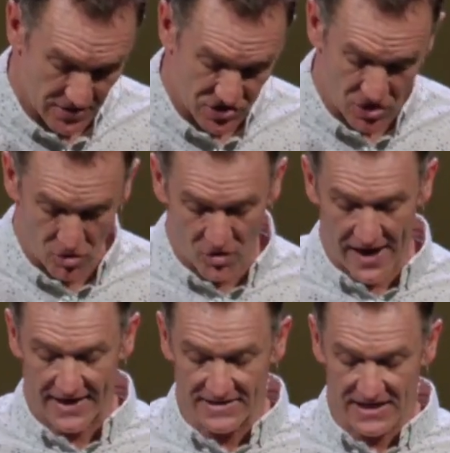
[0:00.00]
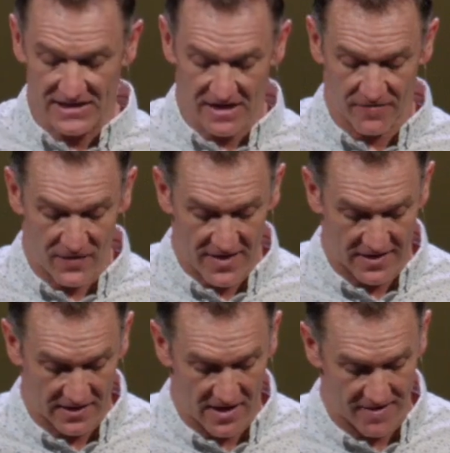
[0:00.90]
So great is his
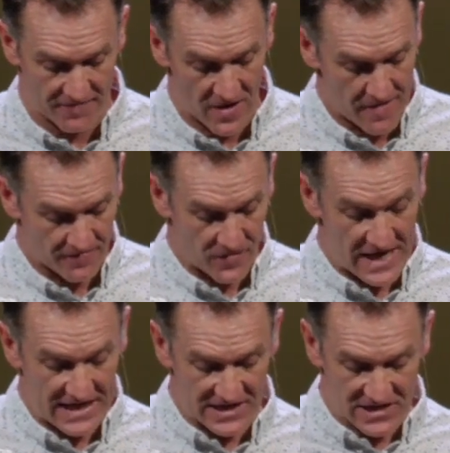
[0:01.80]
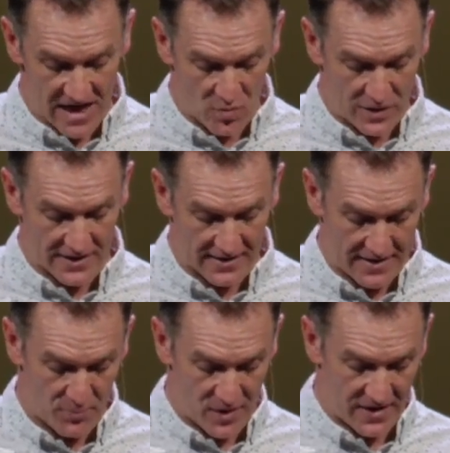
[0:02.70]
unfailing love, for he does not
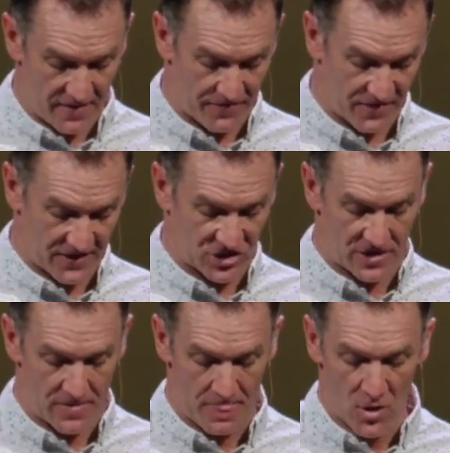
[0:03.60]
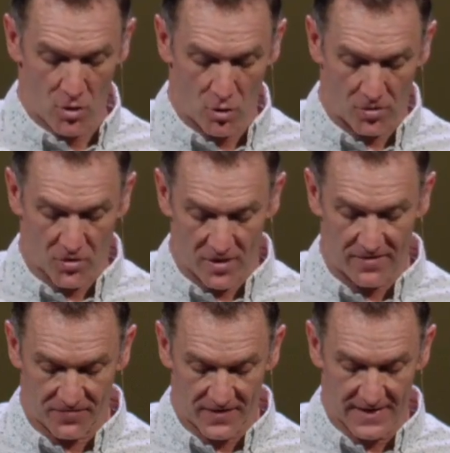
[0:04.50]
willingly bring affliction or
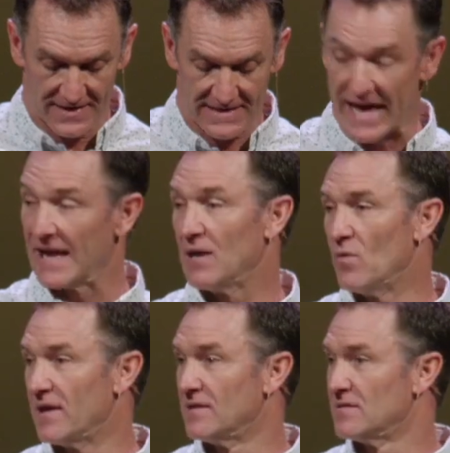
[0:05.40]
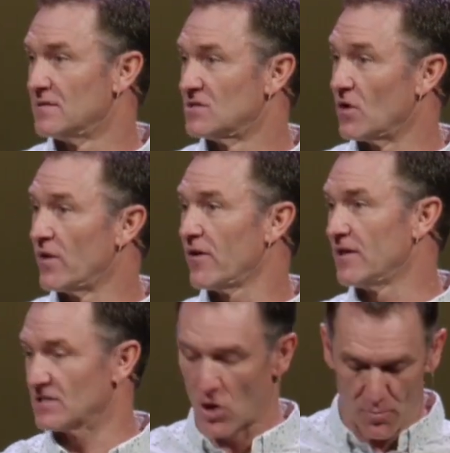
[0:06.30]
grief to anyone. So here it
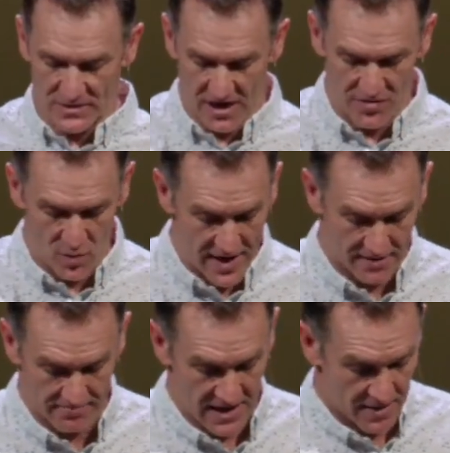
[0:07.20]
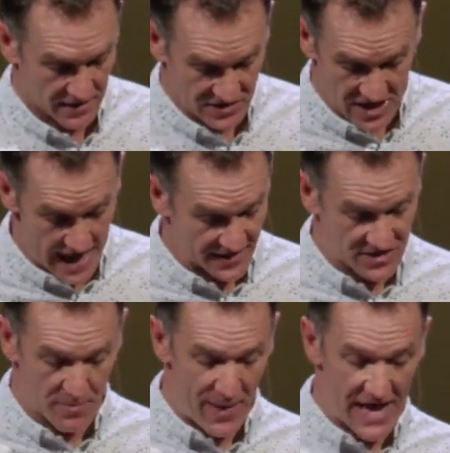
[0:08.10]
is. Hope is on the way because God is
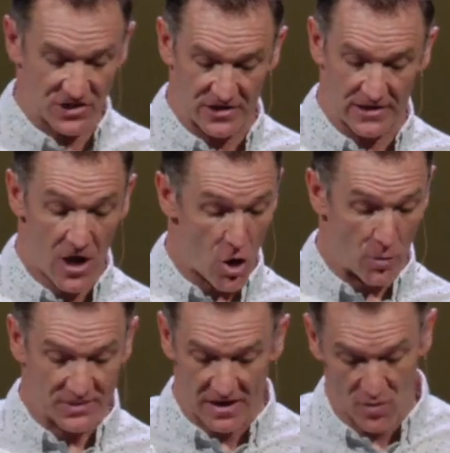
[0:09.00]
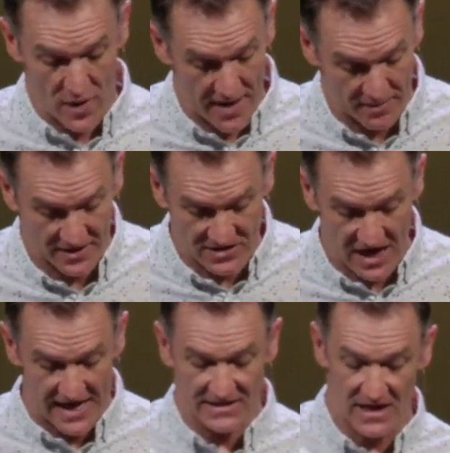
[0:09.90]
compassionate. Hope's on the way because
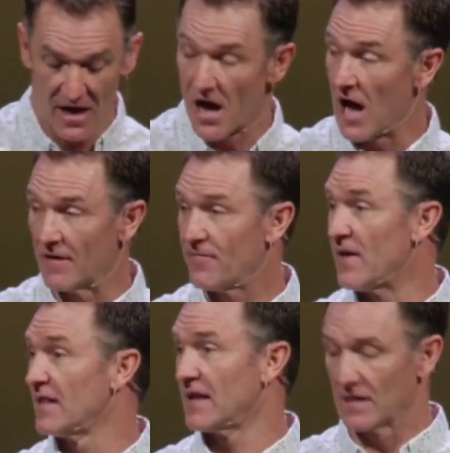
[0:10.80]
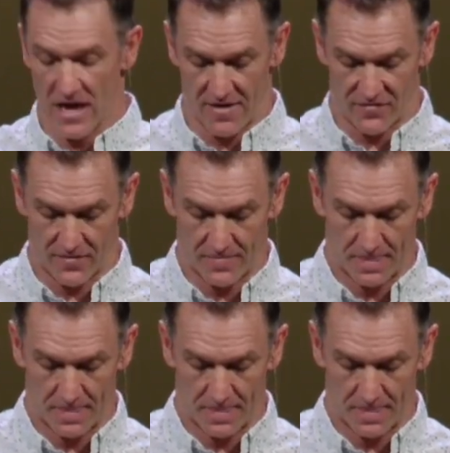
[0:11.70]
God's unfailing love.